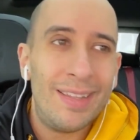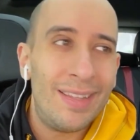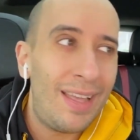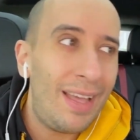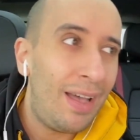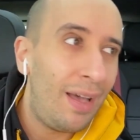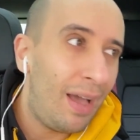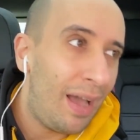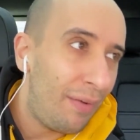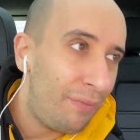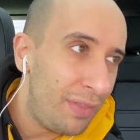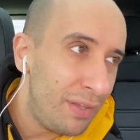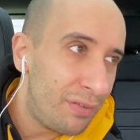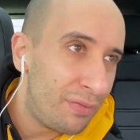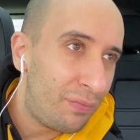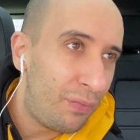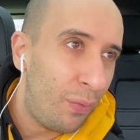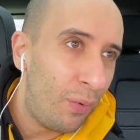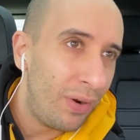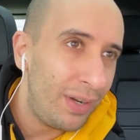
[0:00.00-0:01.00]
I'll have
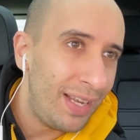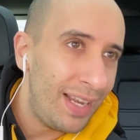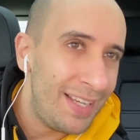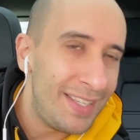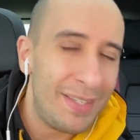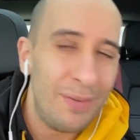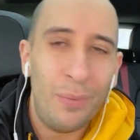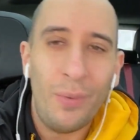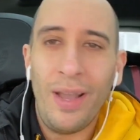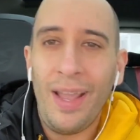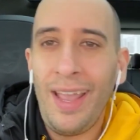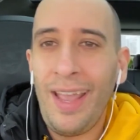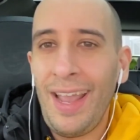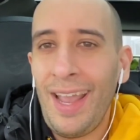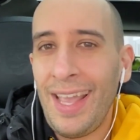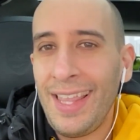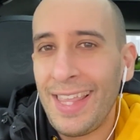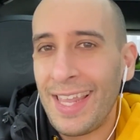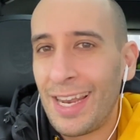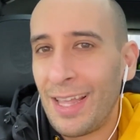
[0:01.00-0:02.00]
these four days
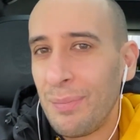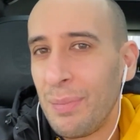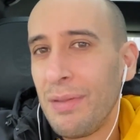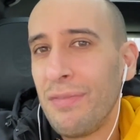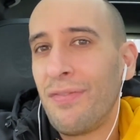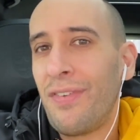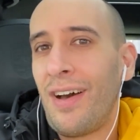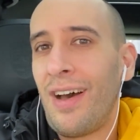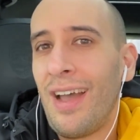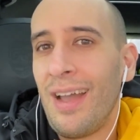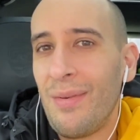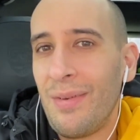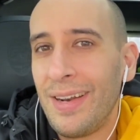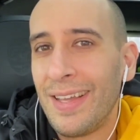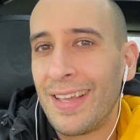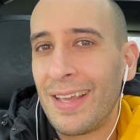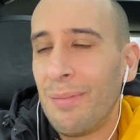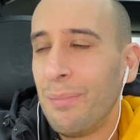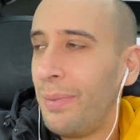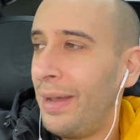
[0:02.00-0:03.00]
away and then I'll be fine when
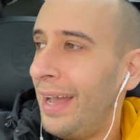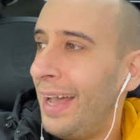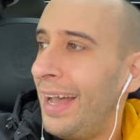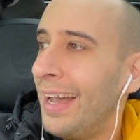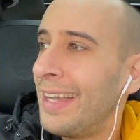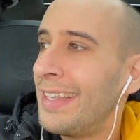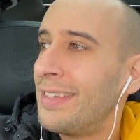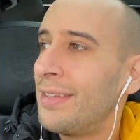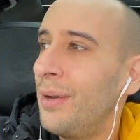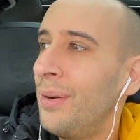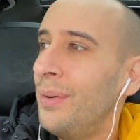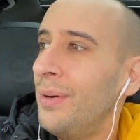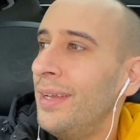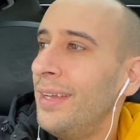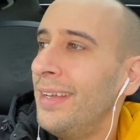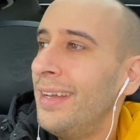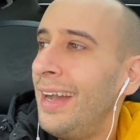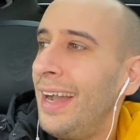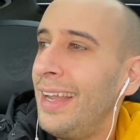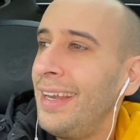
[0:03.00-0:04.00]
I come back. So
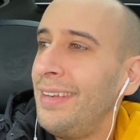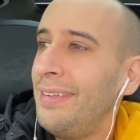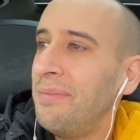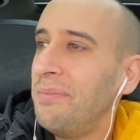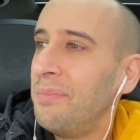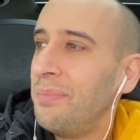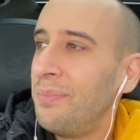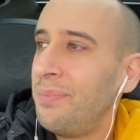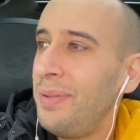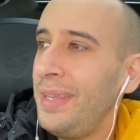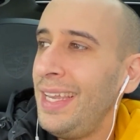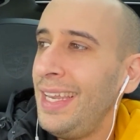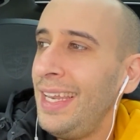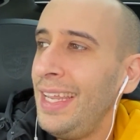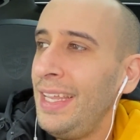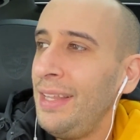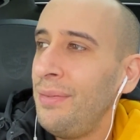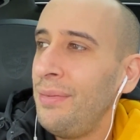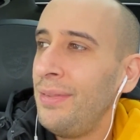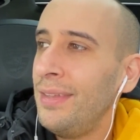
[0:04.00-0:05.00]
I'd be
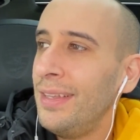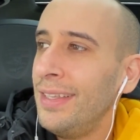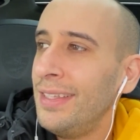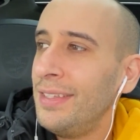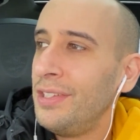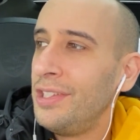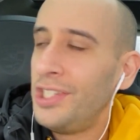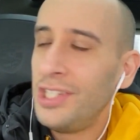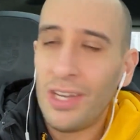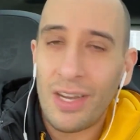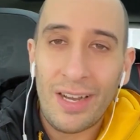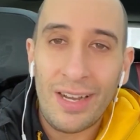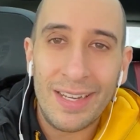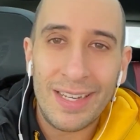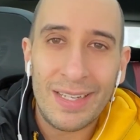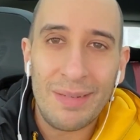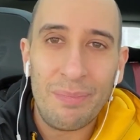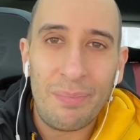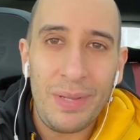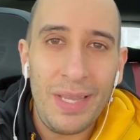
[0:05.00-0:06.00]
eating
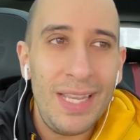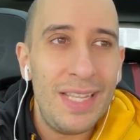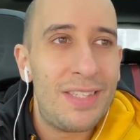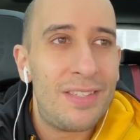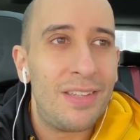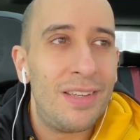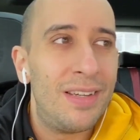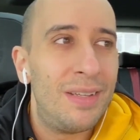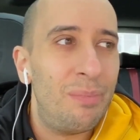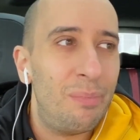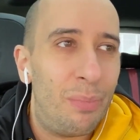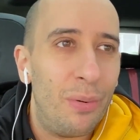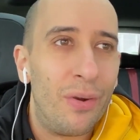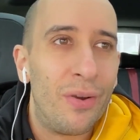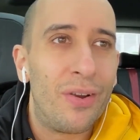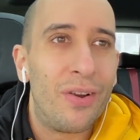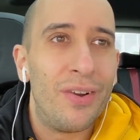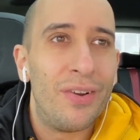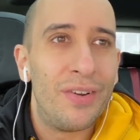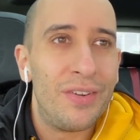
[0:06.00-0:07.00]
junk and pizza and
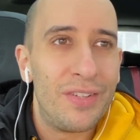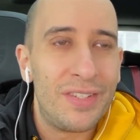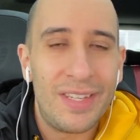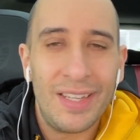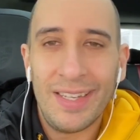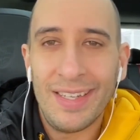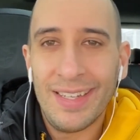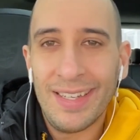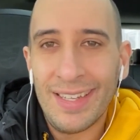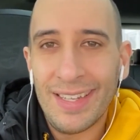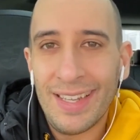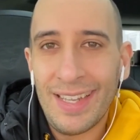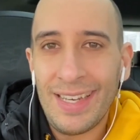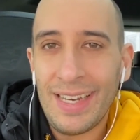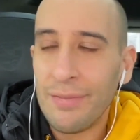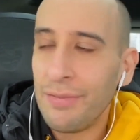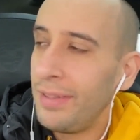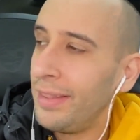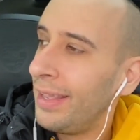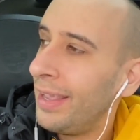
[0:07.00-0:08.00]
burgers and,
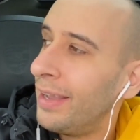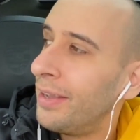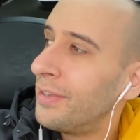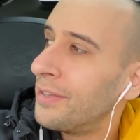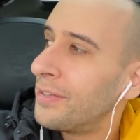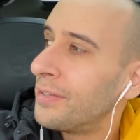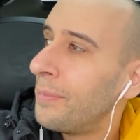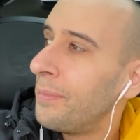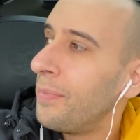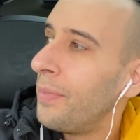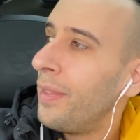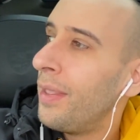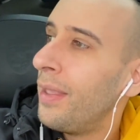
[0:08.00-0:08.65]
and everything else.